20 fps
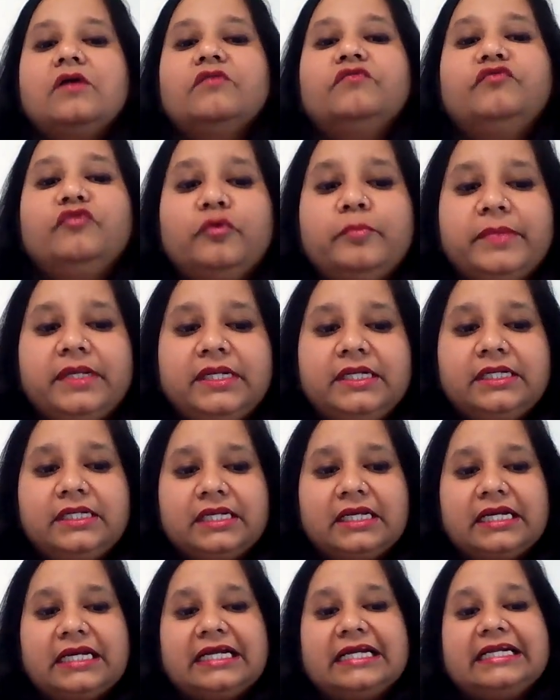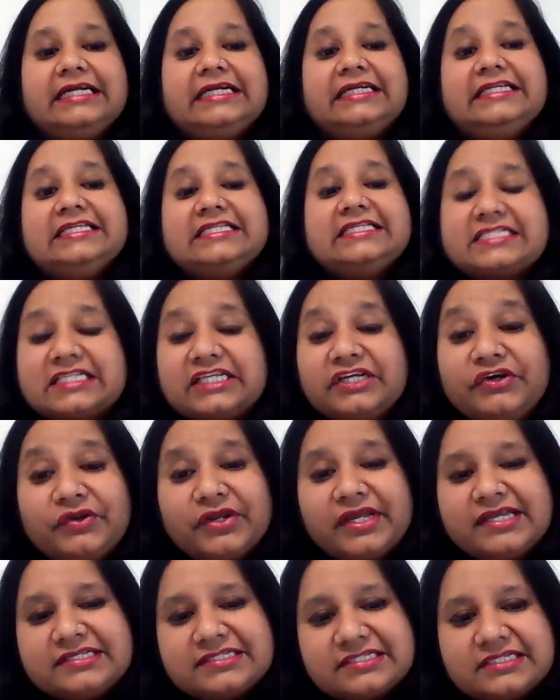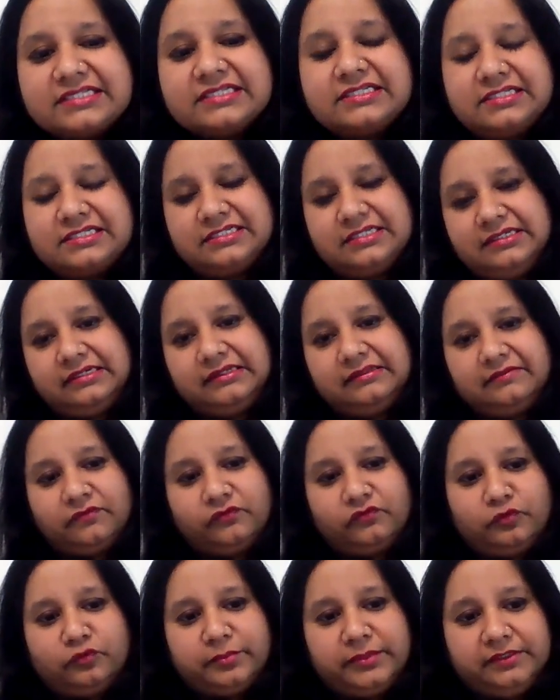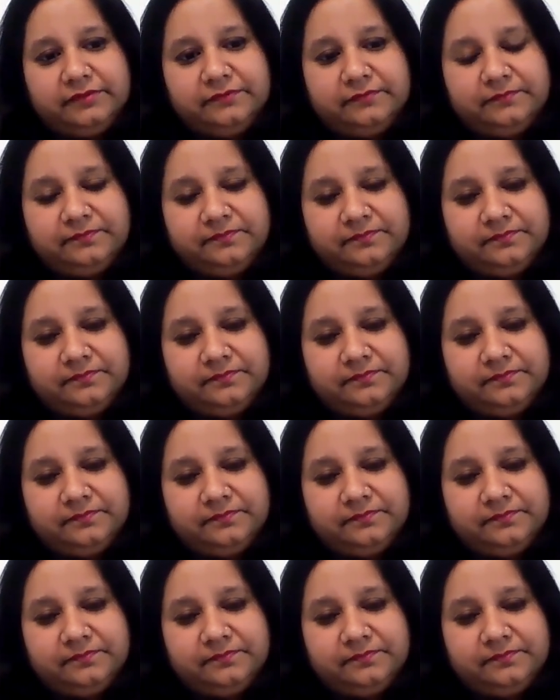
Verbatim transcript: a woman disgraces another woman